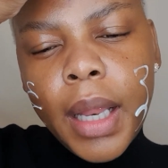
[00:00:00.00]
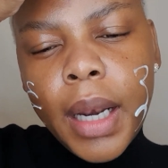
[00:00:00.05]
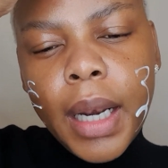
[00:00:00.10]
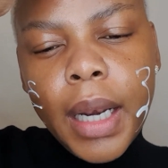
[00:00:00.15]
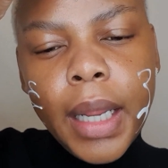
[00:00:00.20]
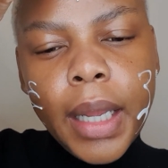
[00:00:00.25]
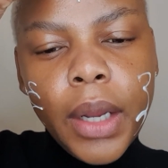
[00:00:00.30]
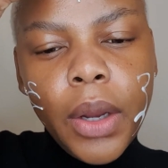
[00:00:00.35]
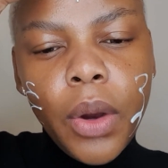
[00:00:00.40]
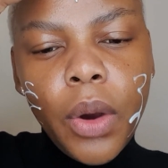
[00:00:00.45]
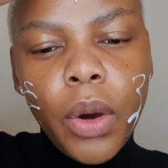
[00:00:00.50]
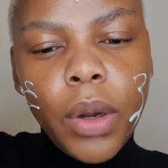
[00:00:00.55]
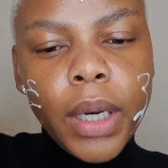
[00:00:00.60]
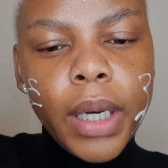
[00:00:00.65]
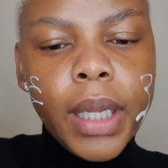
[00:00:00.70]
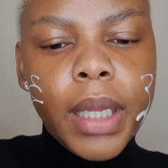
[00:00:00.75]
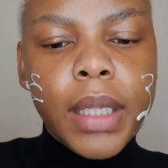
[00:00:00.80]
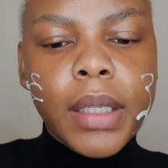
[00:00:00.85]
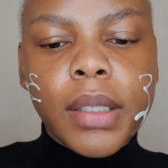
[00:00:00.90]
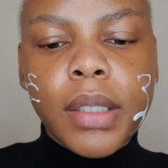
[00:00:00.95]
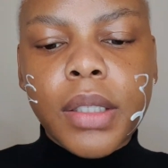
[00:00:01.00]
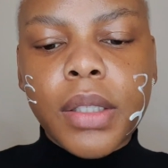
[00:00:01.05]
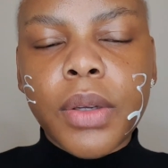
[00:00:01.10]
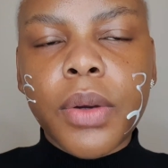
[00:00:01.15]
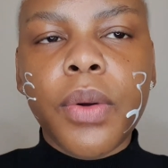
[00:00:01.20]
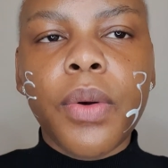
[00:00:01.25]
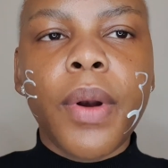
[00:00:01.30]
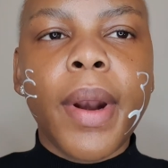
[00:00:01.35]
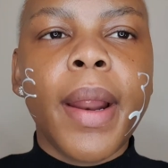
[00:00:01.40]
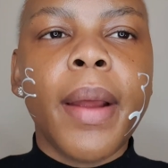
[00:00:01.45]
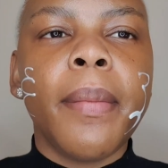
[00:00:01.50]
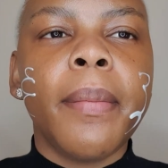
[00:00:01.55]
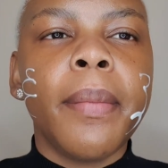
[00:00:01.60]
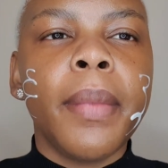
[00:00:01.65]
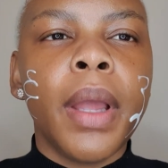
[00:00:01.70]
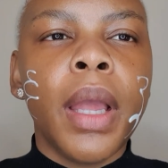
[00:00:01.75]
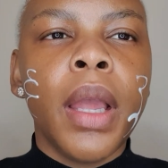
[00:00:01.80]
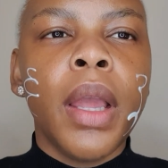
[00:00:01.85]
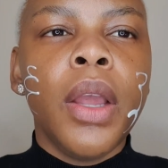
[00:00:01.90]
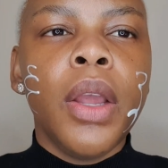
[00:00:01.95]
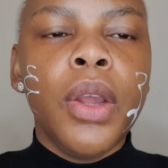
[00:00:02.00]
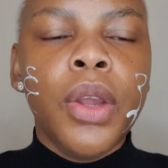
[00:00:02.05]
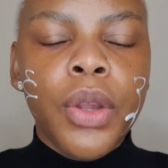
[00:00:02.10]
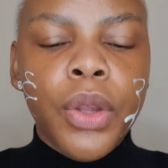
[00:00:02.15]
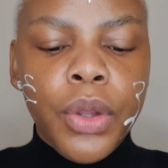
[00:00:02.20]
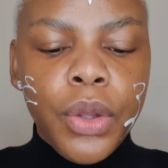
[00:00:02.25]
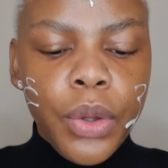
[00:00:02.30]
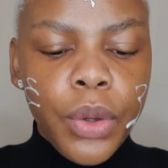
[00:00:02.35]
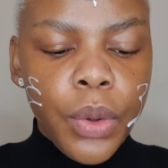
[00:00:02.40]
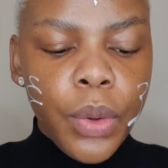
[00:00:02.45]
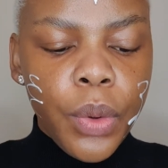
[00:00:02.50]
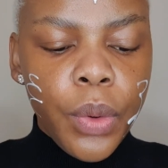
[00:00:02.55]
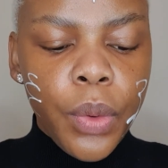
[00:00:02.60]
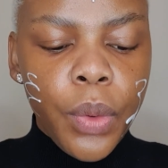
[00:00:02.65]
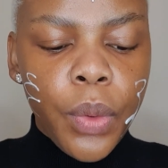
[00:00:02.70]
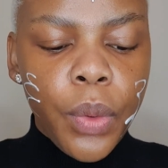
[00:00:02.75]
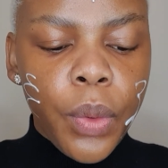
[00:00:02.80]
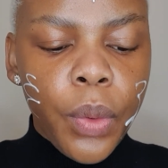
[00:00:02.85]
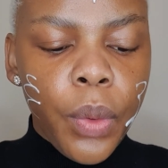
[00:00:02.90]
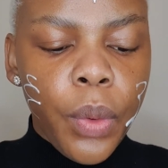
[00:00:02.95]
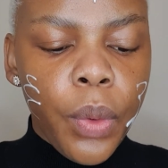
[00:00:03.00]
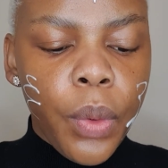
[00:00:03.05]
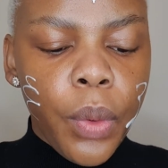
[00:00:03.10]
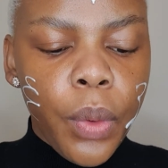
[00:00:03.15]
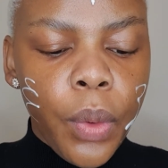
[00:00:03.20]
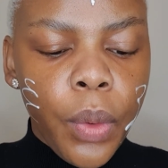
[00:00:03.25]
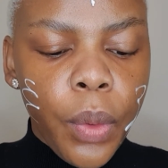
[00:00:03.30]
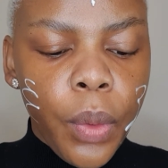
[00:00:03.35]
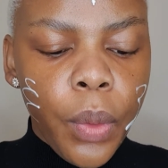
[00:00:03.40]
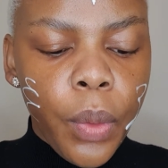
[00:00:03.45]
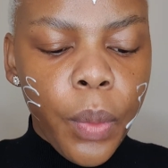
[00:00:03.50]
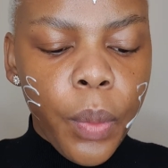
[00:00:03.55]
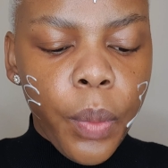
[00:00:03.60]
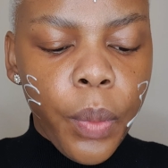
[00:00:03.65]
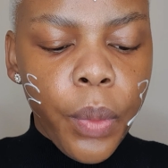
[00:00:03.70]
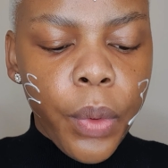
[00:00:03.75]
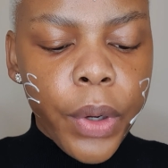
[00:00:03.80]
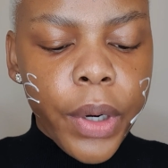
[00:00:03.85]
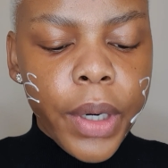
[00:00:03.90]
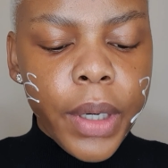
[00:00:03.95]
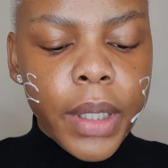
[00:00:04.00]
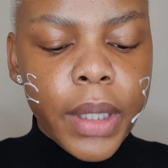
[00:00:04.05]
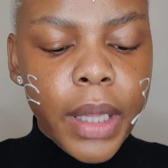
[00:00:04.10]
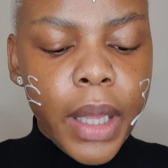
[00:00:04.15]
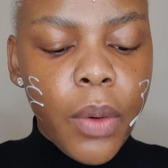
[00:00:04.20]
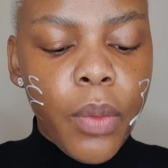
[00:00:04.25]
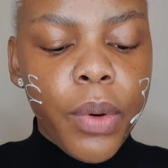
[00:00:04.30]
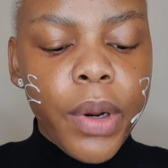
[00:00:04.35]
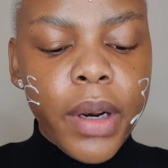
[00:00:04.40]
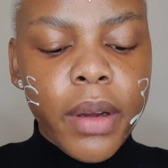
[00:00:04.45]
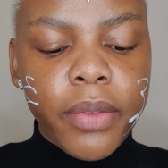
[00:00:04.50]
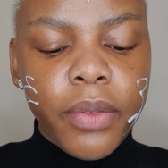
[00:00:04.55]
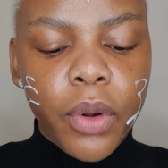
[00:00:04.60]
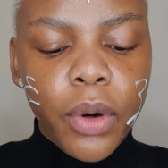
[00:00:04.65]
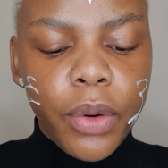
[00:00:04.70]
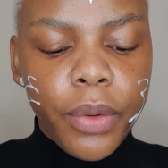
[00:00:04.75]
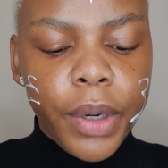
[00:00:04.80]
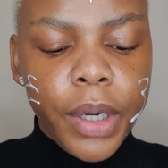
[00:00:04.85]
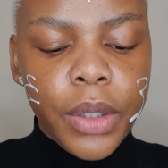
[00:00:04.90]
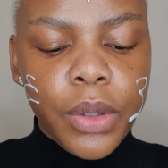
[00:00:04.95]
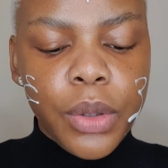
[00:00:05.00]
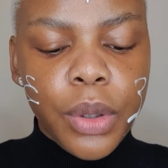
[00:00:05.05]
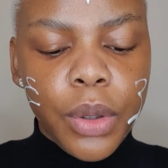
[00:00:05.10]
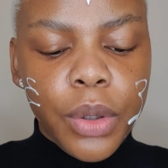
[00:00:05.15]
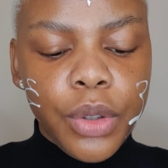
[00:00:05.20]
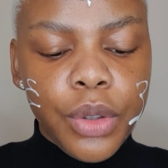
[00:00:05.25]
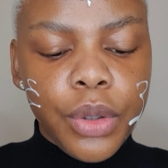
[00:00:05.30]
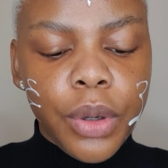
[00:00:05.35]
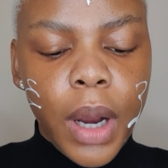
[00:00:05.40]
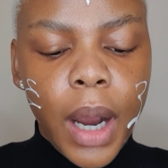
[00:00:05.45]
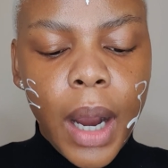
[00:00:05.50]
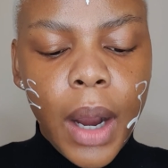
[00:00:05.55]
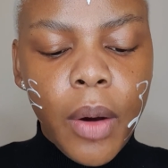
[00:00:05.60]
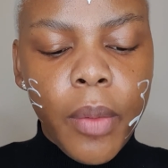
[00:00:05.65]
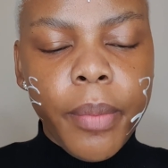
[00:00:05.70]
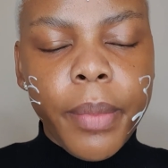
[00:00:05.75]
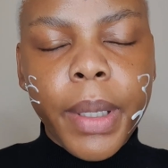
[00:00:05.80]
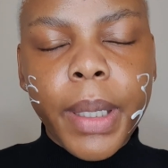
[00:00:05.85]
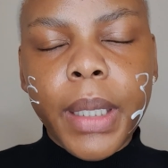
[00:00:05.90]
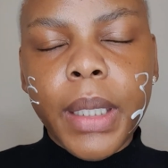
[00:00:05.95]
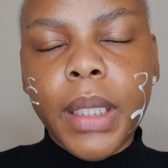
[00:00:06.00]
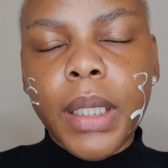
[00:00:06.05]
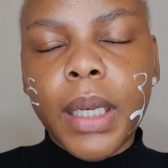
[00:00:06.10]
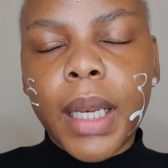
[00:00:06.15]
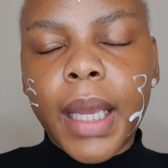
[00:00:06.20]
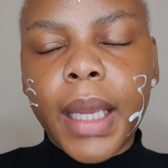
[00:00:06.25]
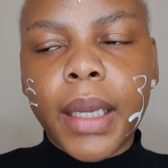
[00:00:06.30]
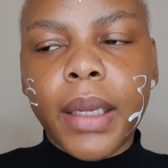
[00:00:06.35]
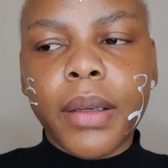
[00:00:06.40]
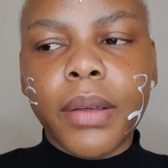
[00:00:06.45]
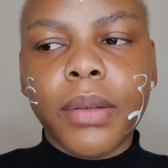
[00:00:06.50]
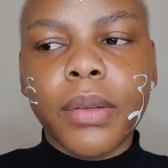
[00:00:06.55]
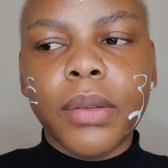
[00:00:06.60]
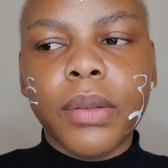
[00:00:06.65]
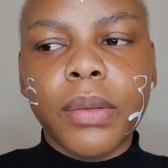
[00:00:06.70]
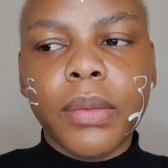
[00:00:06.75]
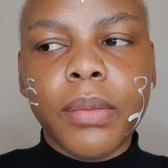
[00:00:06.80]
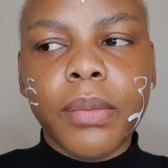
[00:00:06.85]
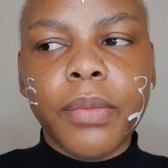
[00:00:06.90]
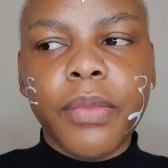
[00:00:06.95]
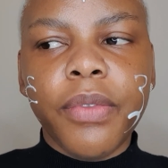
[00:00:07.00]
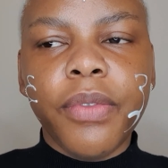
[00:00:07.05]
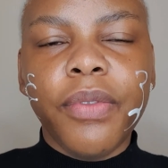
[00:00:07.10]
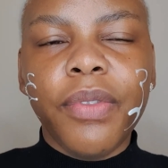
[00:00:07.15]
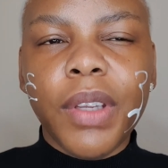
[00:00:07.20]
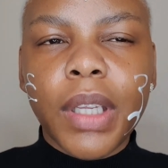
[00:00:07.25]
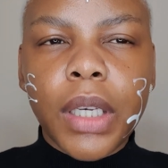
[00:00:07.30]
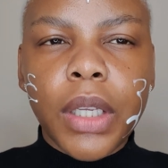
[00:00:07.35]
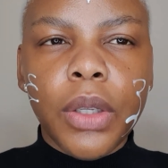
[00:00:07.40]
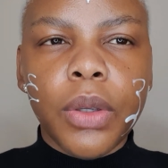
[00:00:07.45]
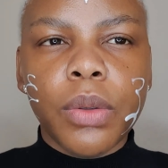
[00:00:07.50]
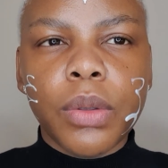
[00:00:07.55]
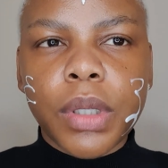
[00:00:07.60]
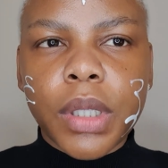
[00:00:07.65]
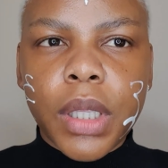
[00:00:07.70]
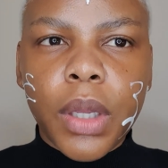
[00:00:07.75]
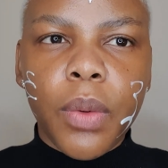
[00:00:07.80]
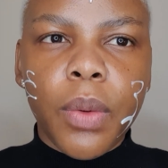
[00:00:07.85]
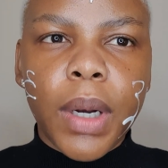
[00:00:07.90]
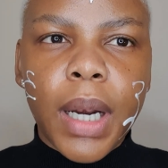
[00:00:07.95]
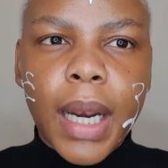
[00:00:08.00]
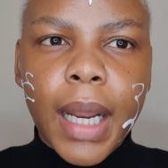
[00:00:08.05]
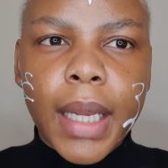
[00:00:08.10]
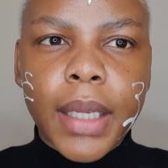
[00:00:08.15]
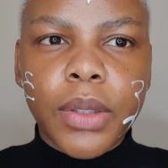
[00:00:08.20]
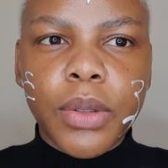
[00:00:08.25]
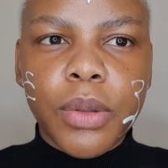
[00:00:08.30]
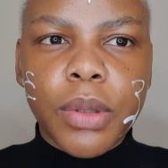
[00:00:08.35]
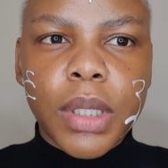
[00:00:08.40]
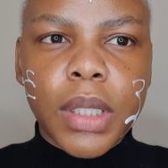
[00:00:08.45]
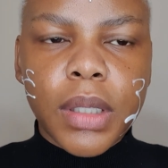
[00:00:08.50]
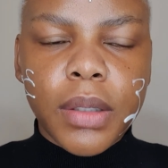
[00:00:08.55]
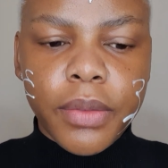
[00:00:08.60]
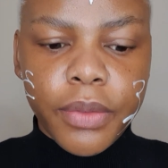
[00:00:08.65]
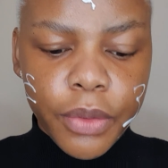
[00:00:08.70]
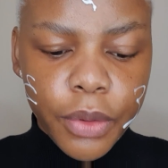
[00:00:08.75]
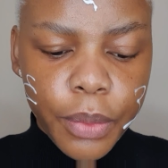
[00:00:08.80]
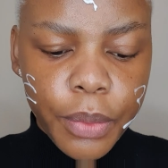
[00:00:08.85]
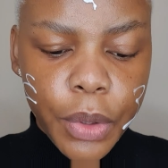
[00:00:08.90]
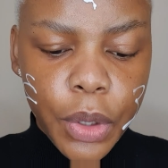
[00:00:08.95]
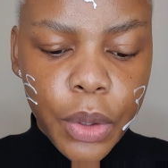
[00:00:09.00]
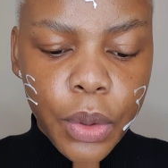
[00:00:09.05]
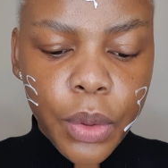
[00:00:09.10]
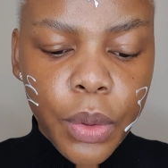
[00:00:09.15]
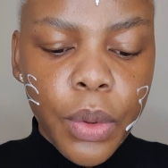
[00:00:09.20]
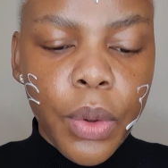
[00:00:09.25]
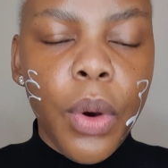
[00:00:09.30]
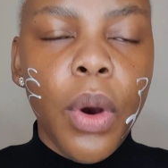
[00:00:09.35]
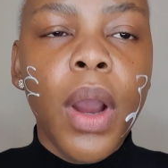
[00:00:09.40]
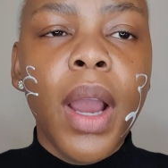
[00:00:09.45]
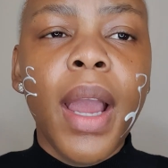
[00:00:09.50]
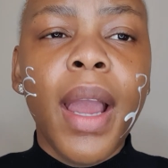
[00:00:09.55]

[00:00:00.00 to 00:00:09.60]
link on Instagram, they would have already told you how many like videos they would like to see from you,